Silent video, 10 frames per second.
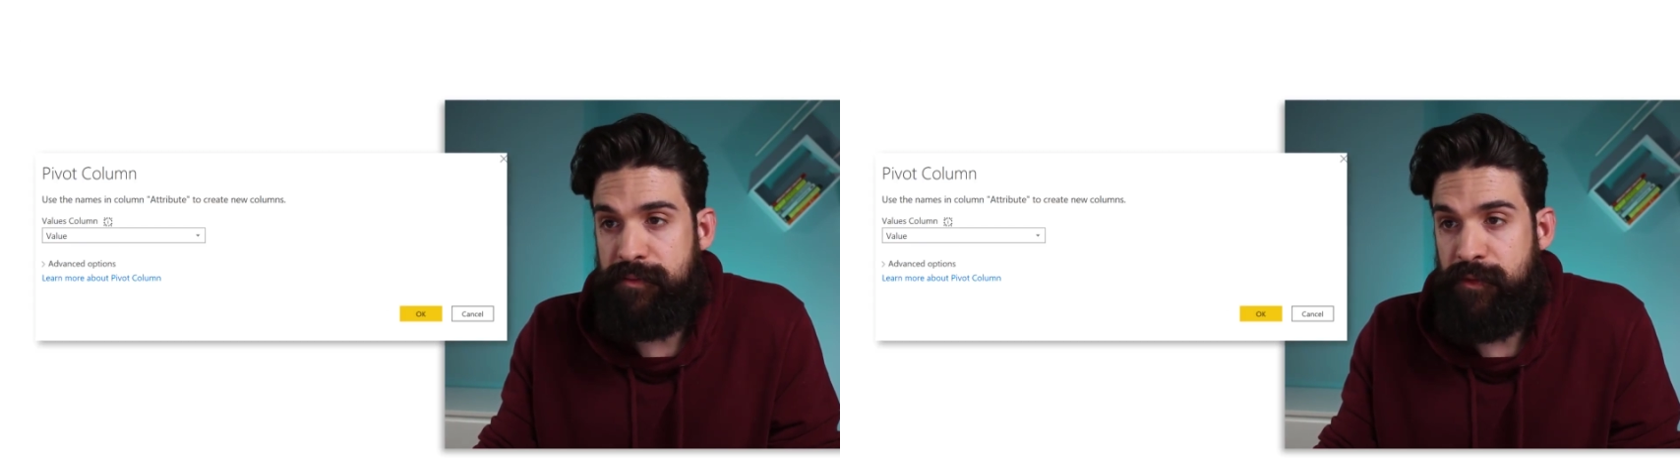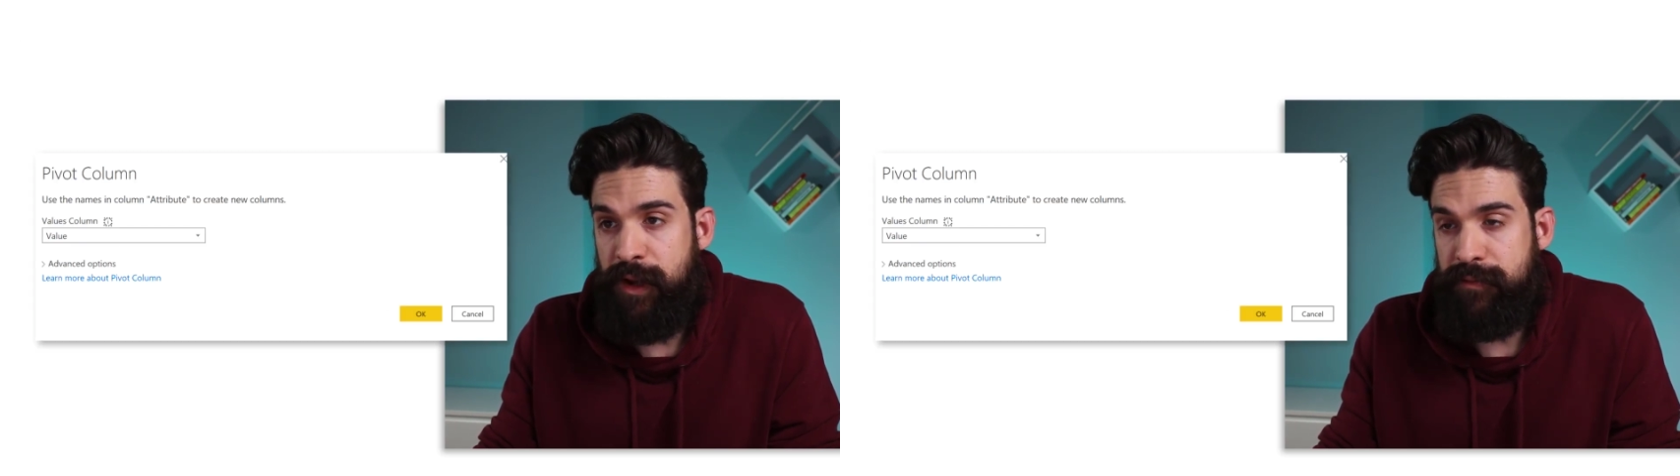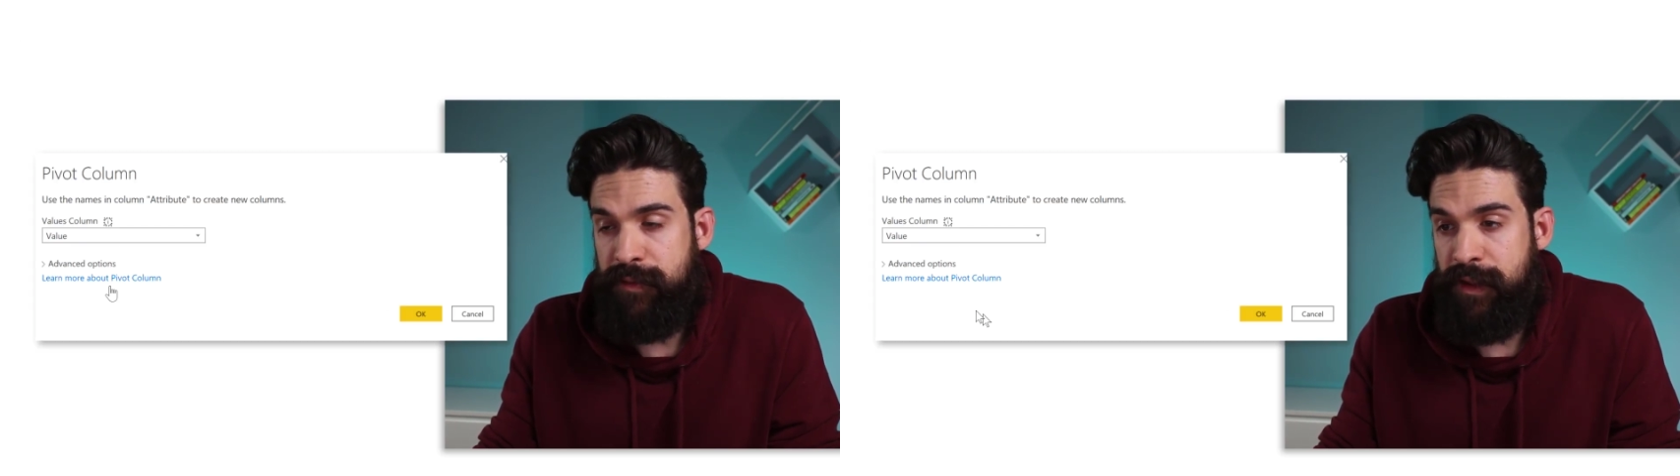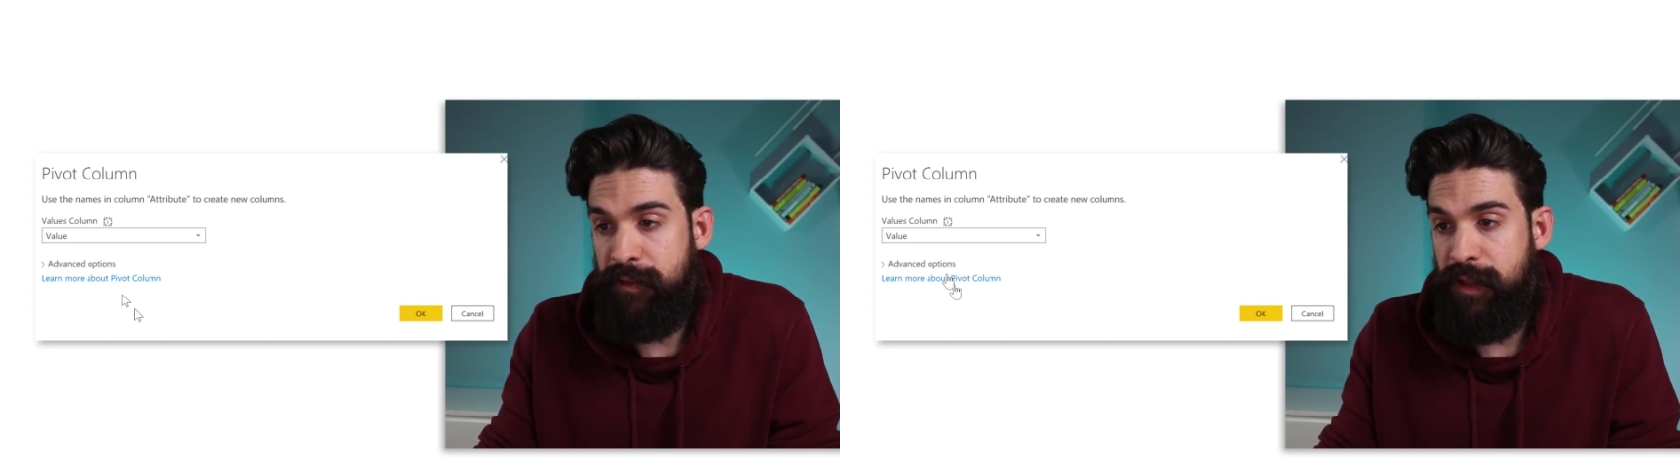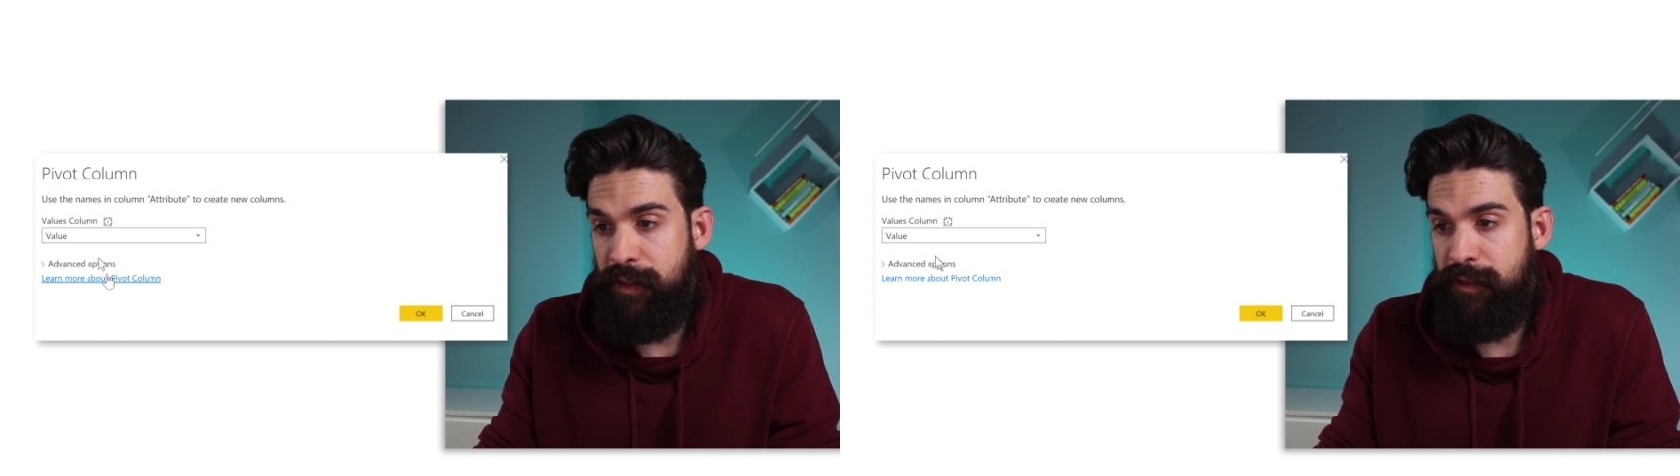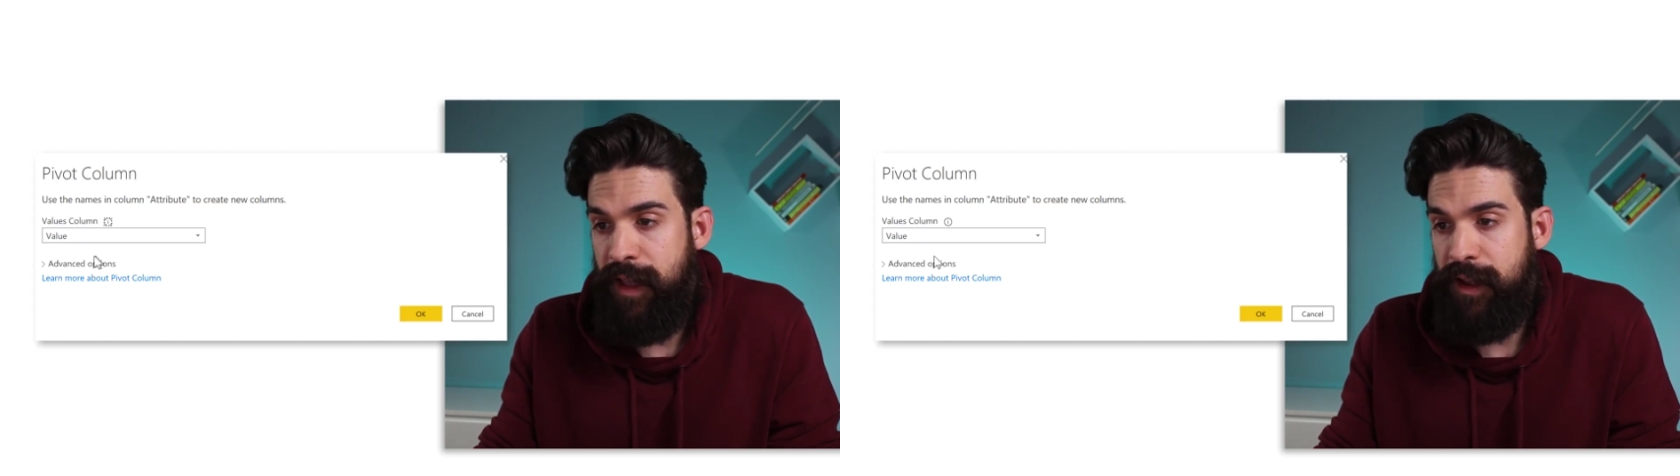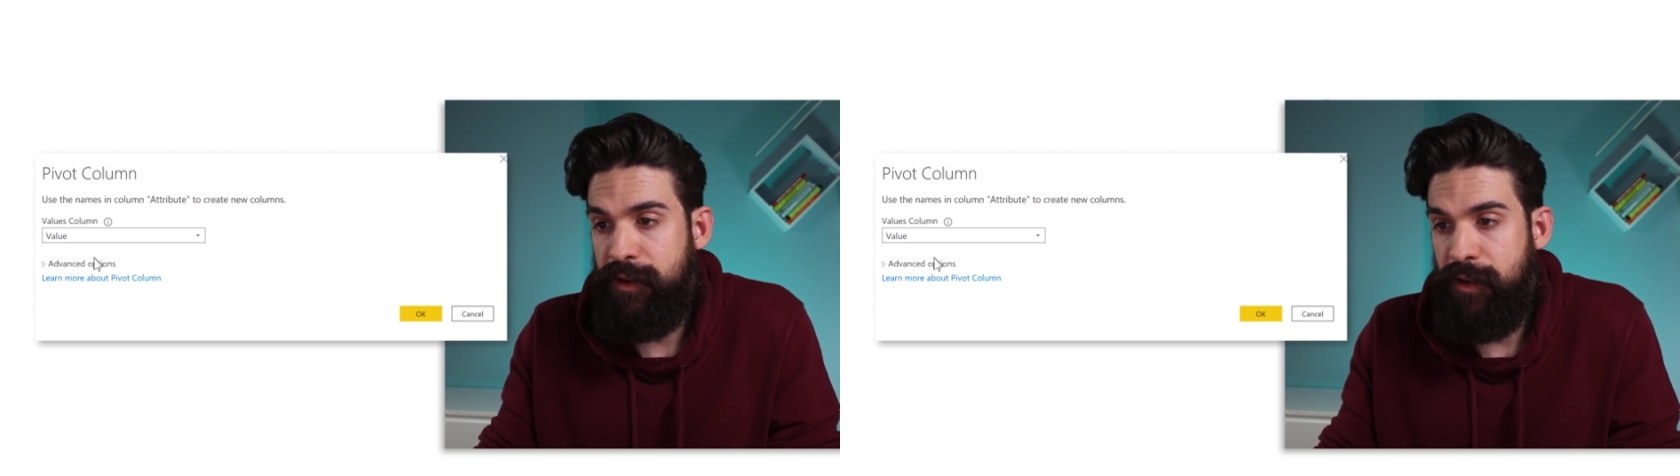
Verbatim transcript: Well, that's that second